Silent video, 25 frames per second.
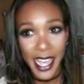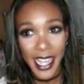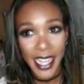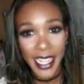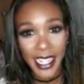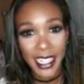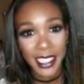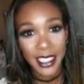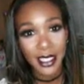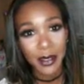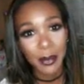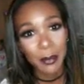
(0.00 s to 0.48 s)

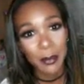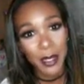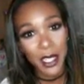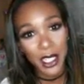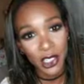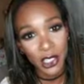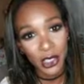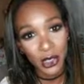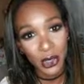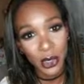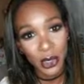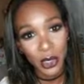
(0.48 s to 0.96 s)
and
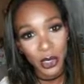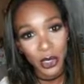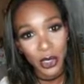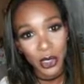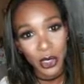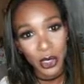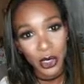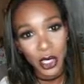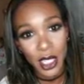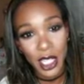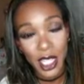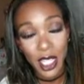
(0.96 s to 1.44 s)
be sure
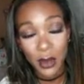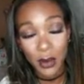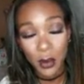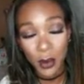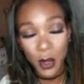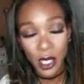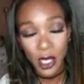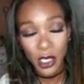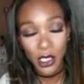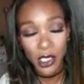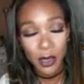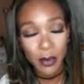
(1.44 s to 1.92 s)
to
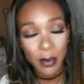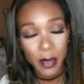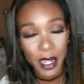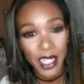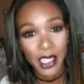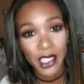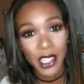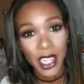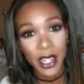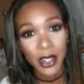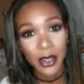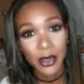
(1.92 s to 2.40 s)
keep watching
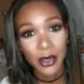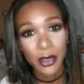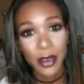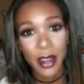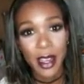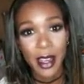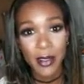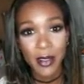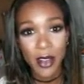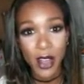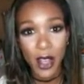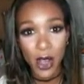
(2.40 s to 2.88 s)
my channel
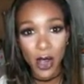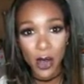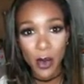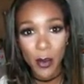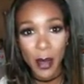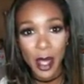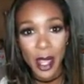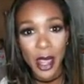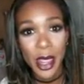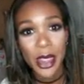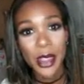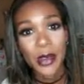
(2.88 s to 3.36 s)
throughout the
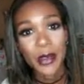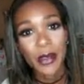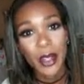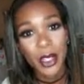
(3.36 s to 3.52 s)
whole month